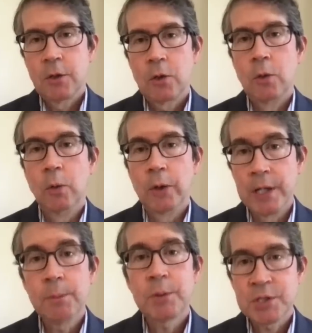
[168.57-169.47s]
who were
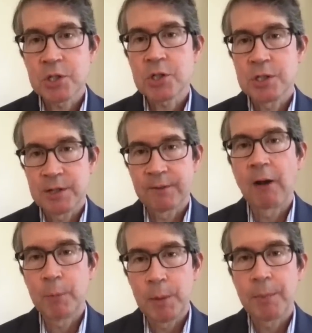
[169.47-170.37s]
in positions of
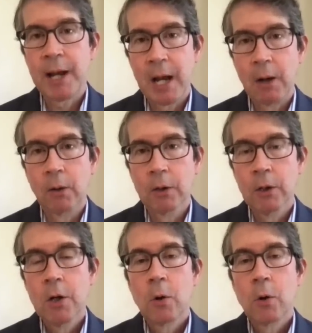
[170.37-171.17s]
government power